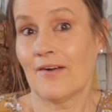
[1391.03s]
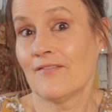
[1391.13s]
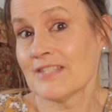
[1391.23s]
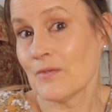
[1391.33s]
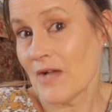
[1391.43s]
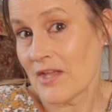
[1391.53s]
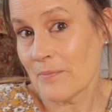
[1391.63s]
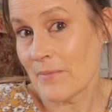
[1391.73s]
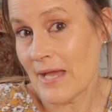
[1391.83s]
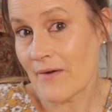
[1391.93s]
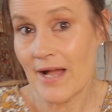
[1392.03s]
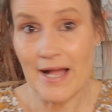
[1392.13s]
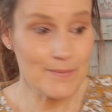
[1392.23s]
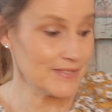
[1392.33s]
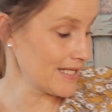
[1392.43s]
Obviously wear them bare
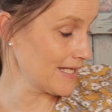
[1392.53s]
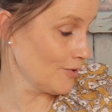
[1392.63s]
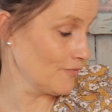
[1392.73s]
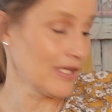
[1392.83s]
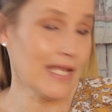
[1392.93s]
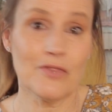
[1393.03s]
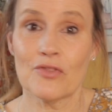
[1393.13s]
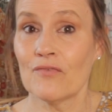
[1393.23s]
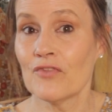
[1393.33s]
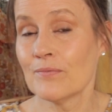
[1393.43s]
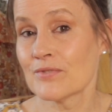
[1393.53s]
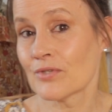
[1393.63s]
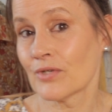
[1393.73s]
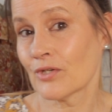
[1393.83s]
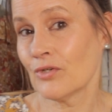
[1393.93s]
arms, and I love the length of them,
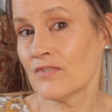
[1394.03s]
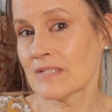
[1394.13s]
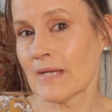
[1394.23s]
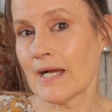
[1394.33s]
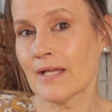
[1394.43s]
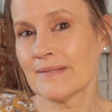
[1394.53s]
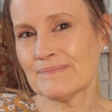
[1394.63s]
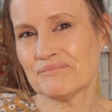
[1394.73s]
so it covers my